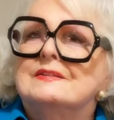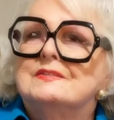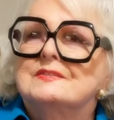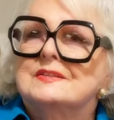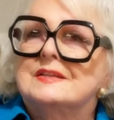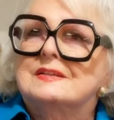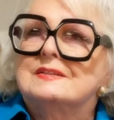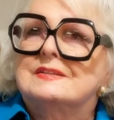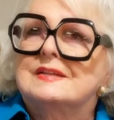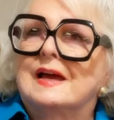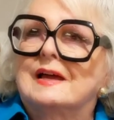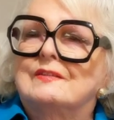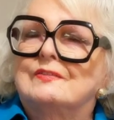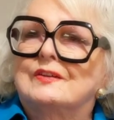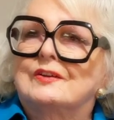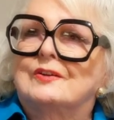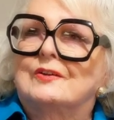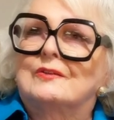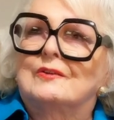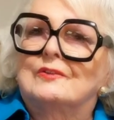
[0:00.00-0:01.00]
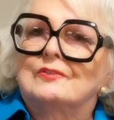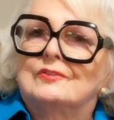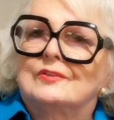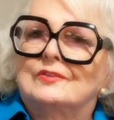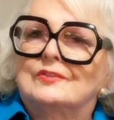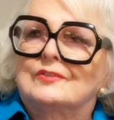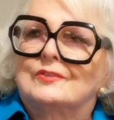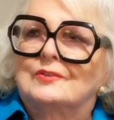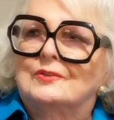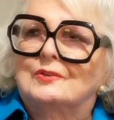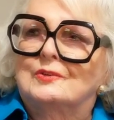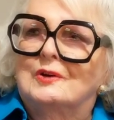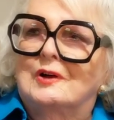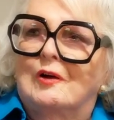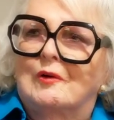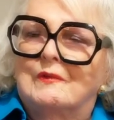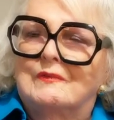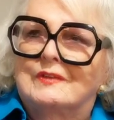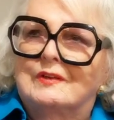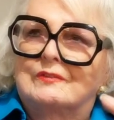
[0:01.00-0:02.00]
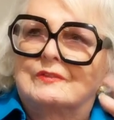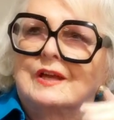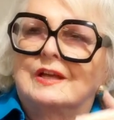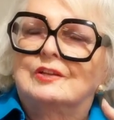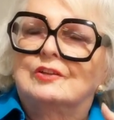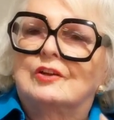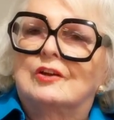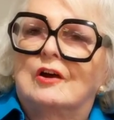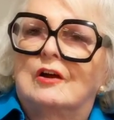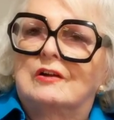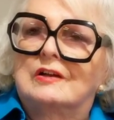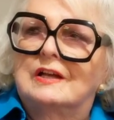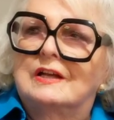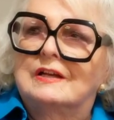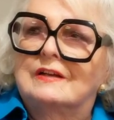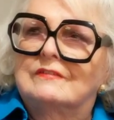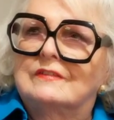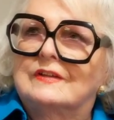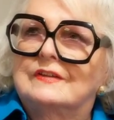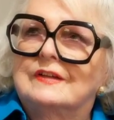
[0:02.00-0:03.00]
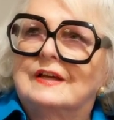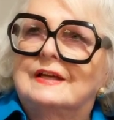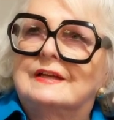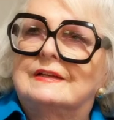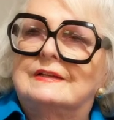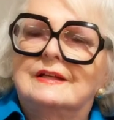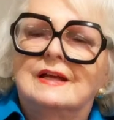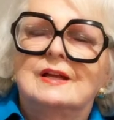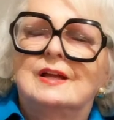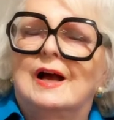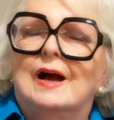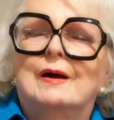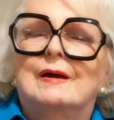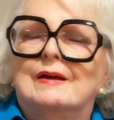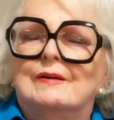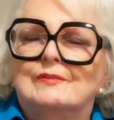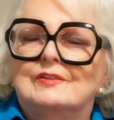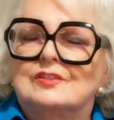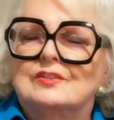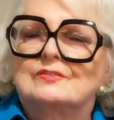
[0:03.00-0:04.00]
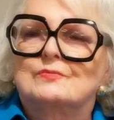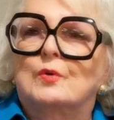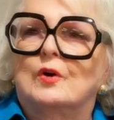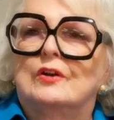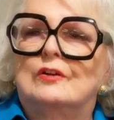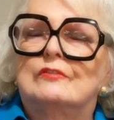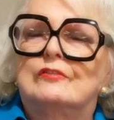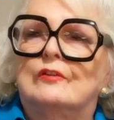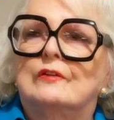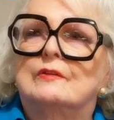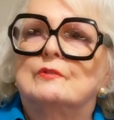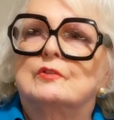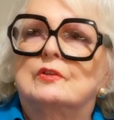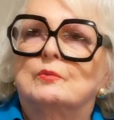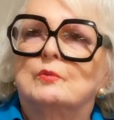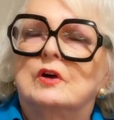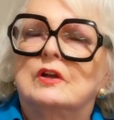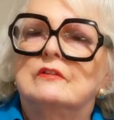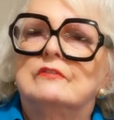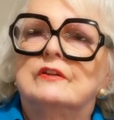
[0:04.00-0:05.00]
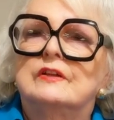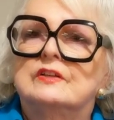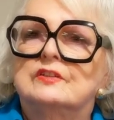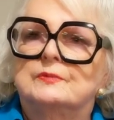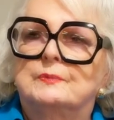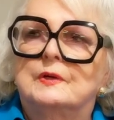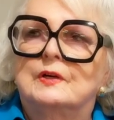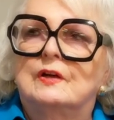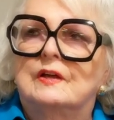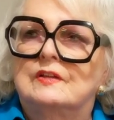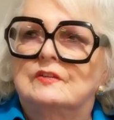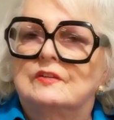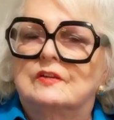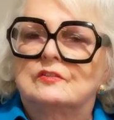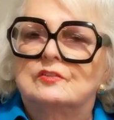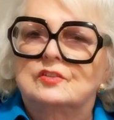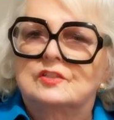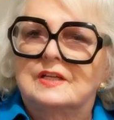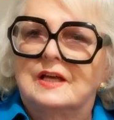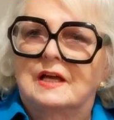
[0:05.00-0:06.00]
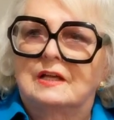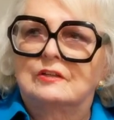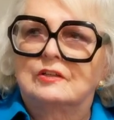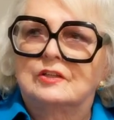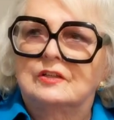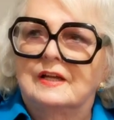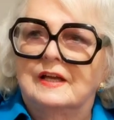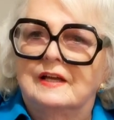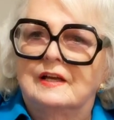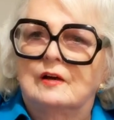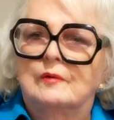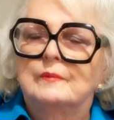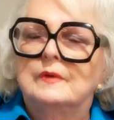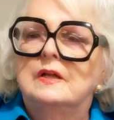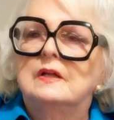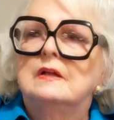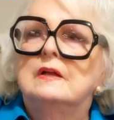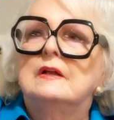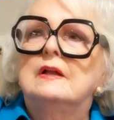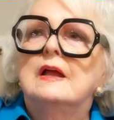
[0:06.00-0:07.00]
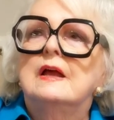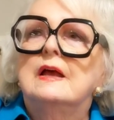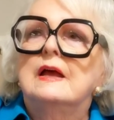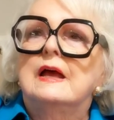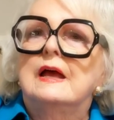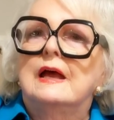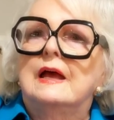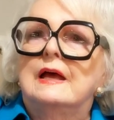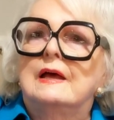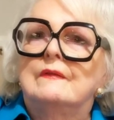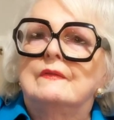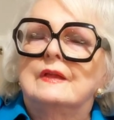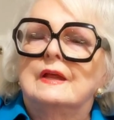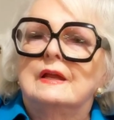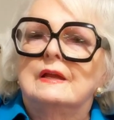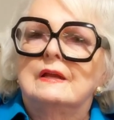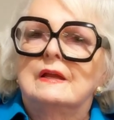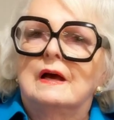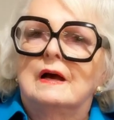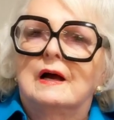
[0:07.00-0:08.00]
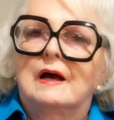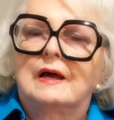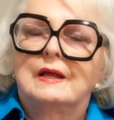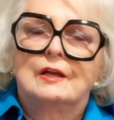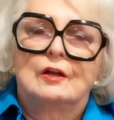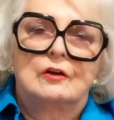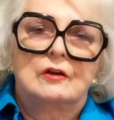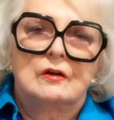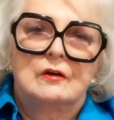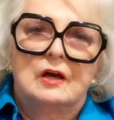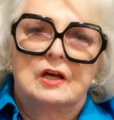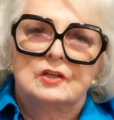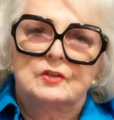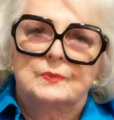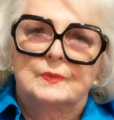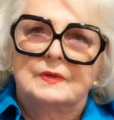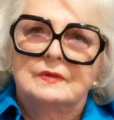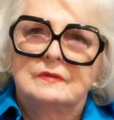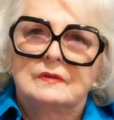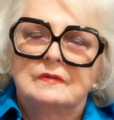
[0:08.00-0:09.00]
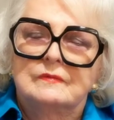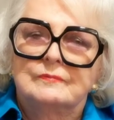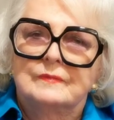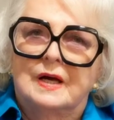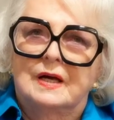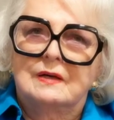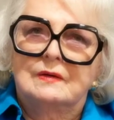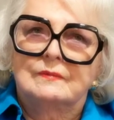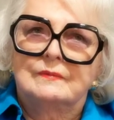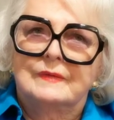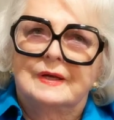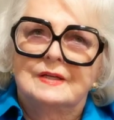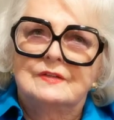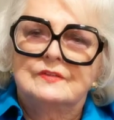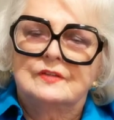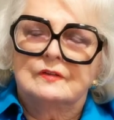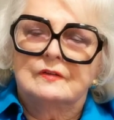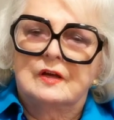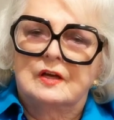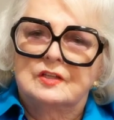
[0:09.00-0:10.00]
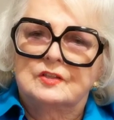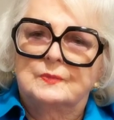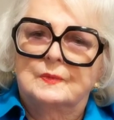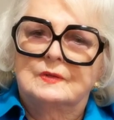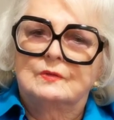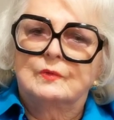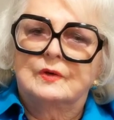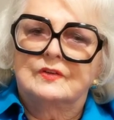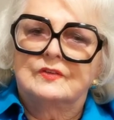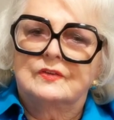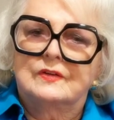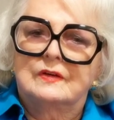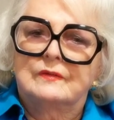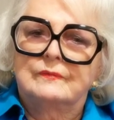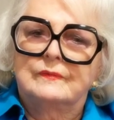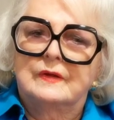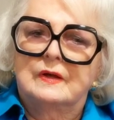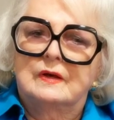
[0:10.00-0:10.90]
She'd take the girls to school, or the kindergarten and everything. And it was just wonderful. It was a wonderful experience because she had good help. And then, and her husband, my maid's husband, was he